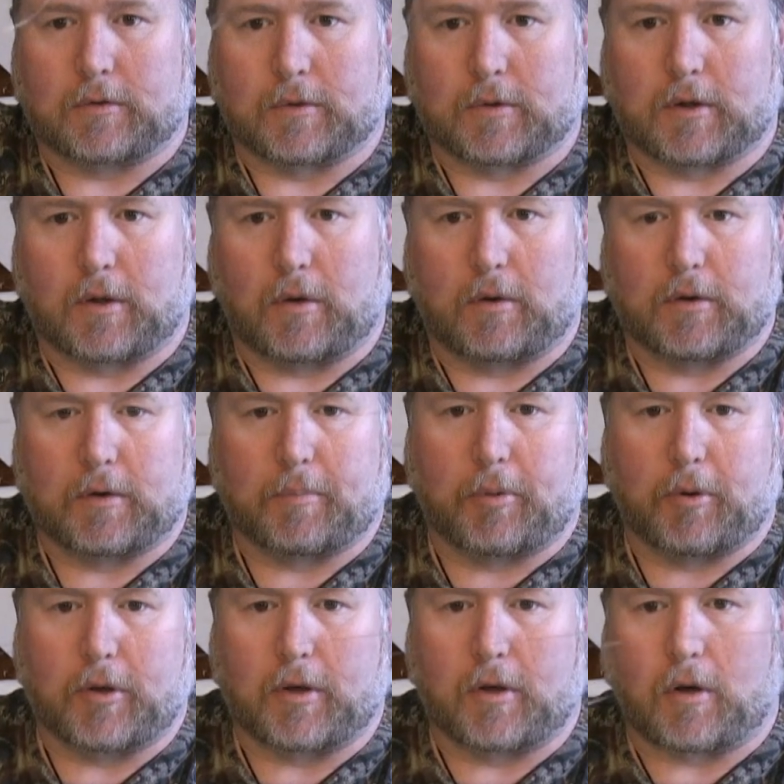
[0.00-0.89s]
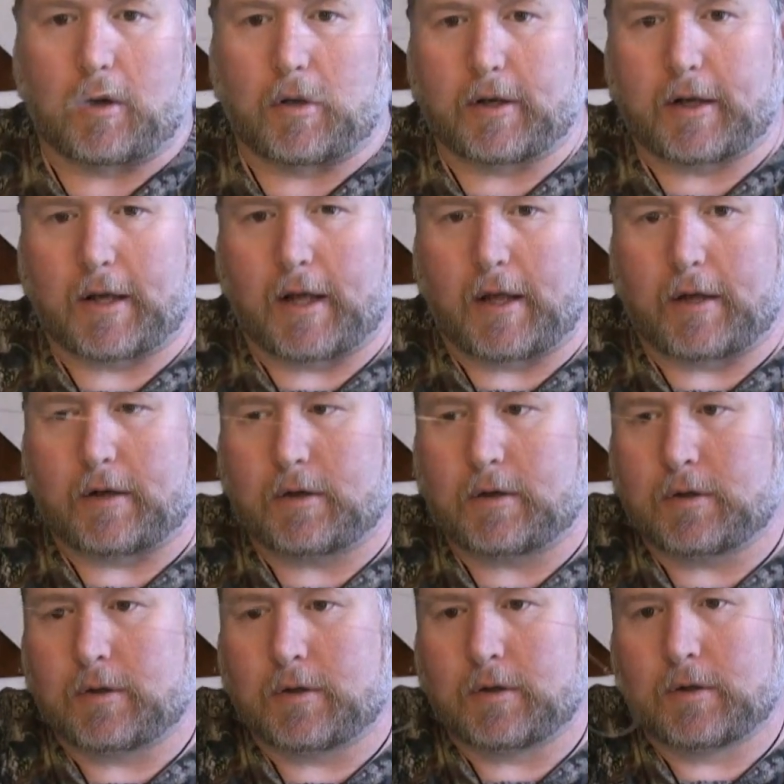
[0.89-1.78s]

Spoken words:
we're going to put it all together.